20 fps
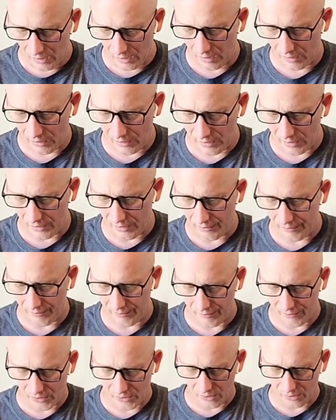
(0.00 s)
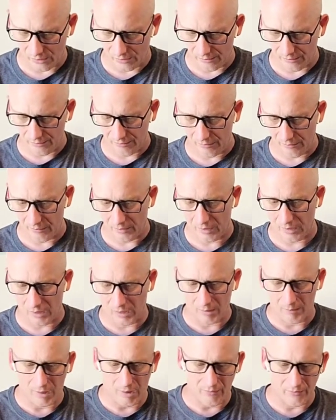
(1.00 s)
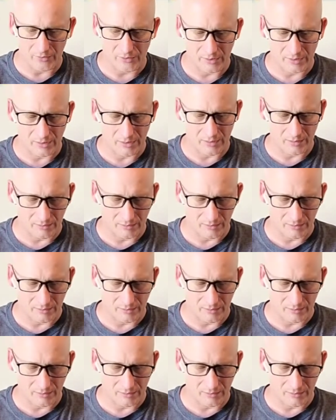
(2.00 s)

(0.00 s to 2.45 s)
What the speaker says: All right, so obviously